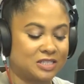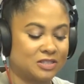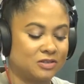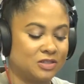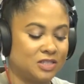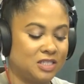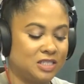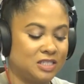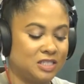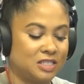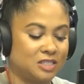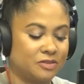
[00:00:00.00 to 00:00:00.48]
So
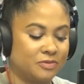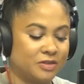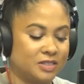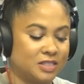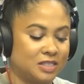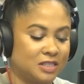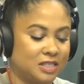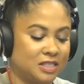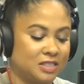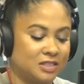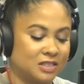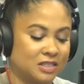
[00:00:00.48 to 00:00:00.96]
she just
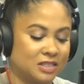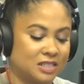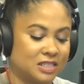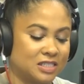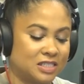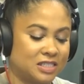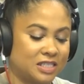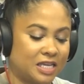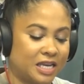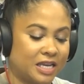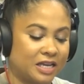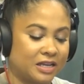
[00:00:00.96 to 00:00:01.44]
recently took the
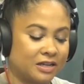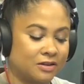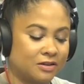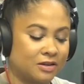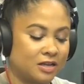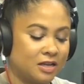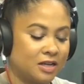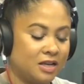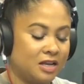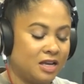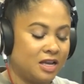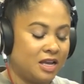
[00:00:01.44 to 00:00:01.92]
stand.
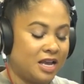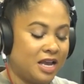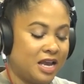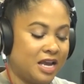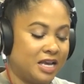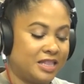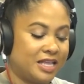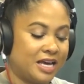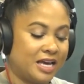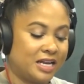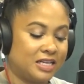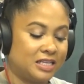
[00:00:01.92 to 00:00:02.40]

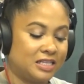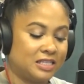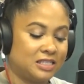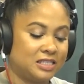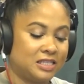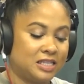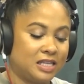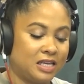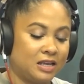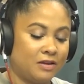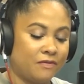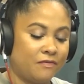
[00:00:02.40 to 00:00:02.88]
And that
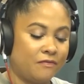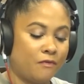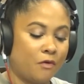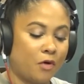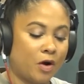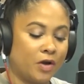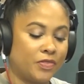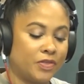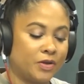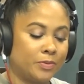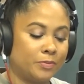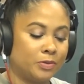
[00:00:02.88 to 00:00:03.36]
is the
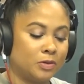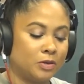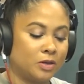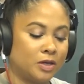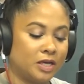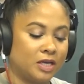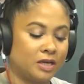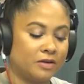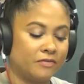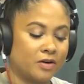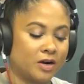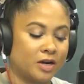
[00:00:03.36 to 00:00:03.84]
fourth
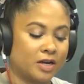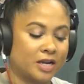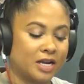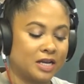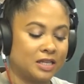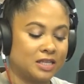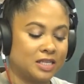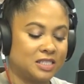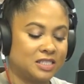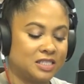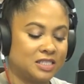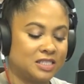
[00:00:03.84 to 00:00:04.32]
employee of R.
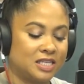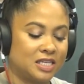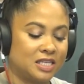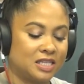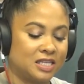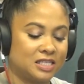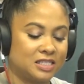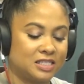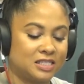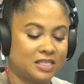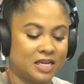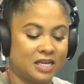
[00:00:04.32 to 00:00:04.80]
Kelly's to take
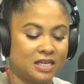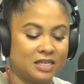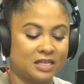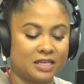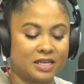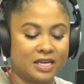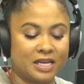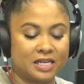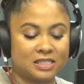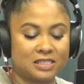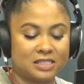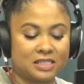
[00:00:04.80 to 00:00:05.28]
the stand
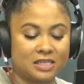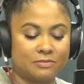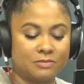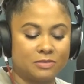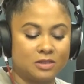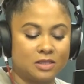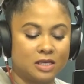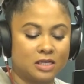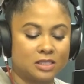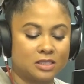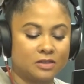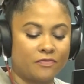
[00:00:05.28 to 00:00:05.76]
against him.
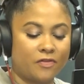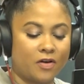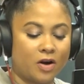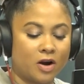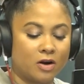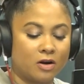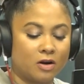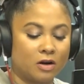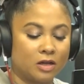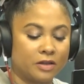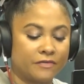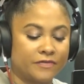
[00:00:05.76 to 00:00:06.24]
Thus
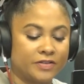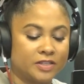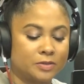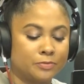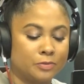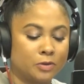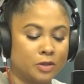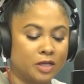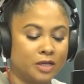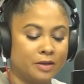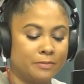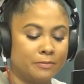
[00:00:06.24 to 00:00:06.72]
far, all of his
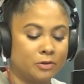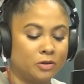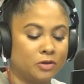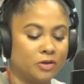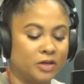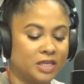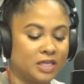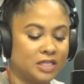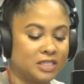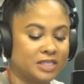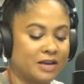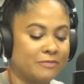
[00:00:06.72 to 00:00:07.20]

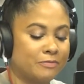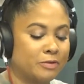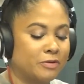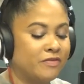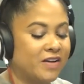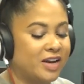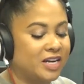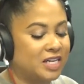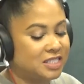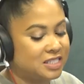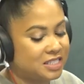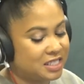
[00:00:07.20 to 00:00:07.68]
employees have
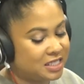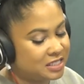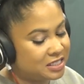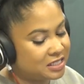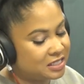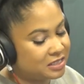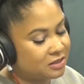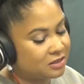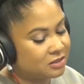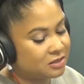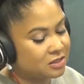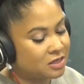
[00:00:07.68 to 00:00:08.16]
provided
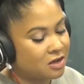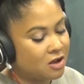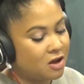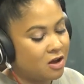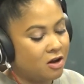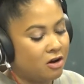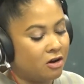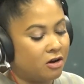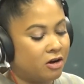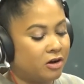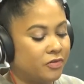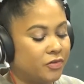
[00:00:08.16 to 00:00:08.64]
details
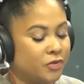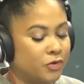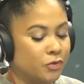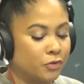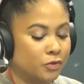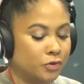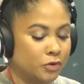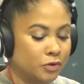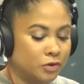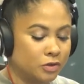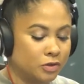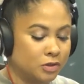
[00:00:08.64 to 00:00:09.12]
on the
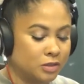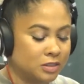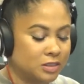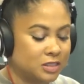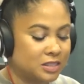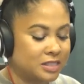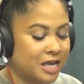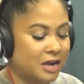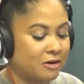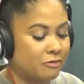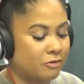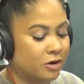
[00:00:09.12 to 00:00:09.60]

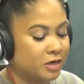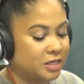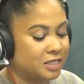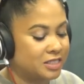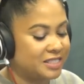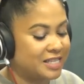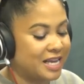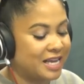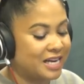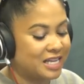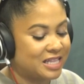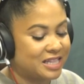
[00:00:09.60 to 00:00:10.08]
rules that were
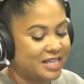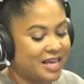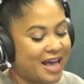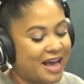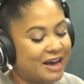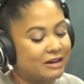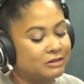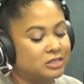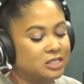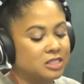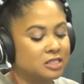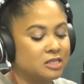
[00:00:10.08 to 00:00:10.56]
set in the
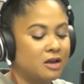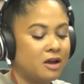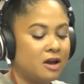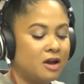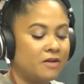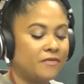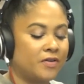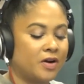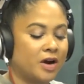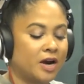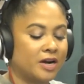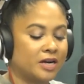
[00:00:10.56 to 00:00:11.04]
house
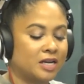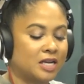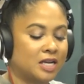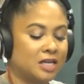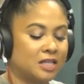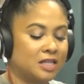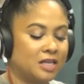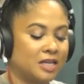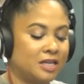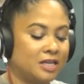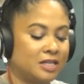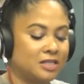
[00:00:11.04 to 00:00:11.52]
for R.
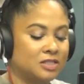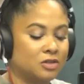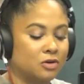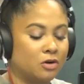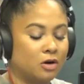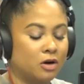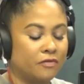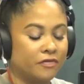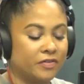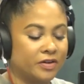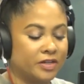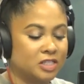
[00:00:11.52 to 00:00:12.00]
Kelly and his
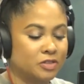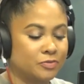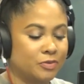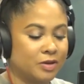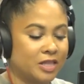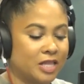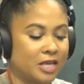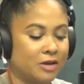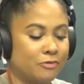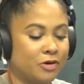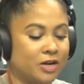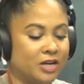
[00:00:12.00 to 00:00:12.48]
girlfriends
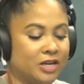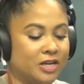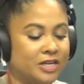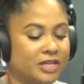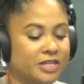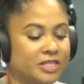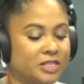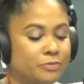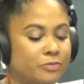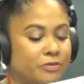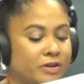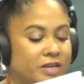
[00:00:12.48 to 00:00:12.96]
when they were in
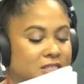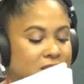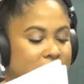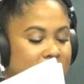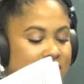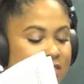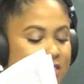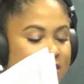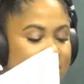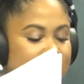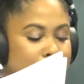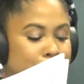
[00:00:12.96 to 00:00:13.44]
his
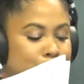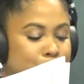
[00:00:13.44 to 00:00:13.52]
presence.